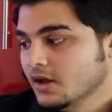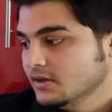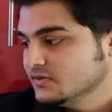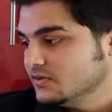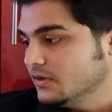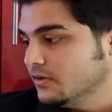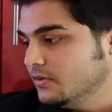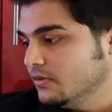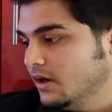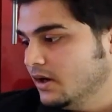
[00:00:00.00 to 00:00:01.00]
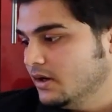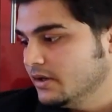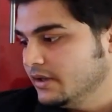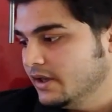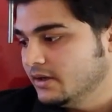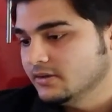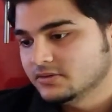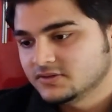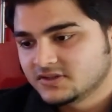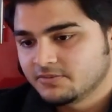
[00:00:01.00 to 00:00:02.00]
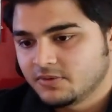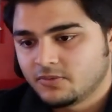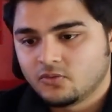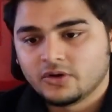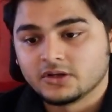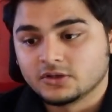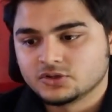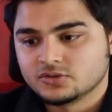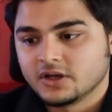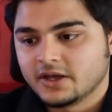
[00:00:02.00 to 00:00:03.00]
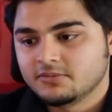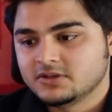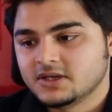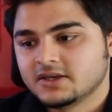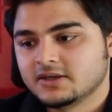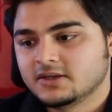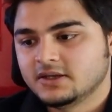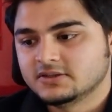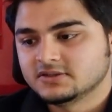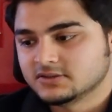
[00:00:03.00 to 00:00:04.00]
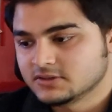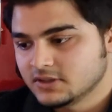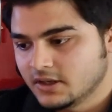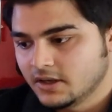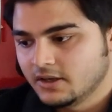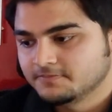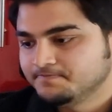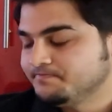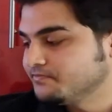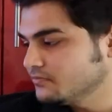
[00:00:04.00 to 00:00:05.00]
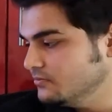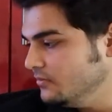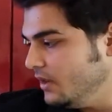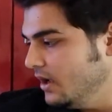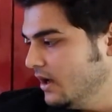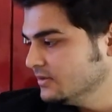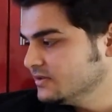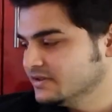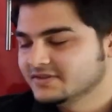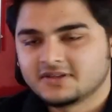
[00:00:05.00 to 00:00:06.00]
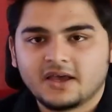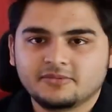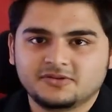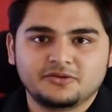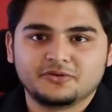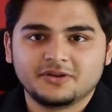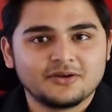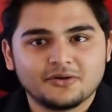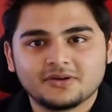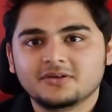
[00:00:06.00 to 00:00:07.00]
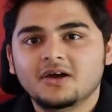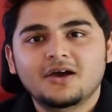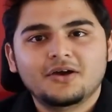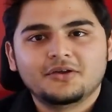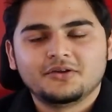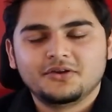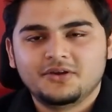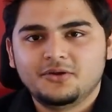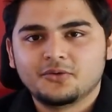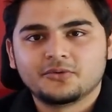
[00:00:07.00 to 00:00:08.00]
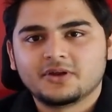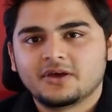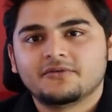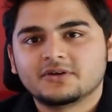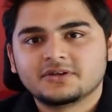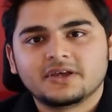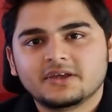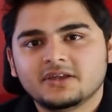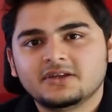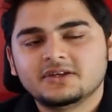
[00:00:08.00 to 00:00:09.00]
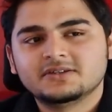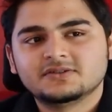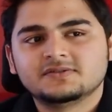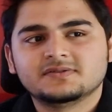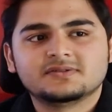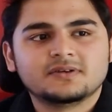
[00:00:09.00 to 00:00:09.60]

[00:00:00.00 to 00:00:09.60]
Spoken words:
So yeah, step number one, should I be taking an agent? Answer is absolutely not. Don't ever take any agents.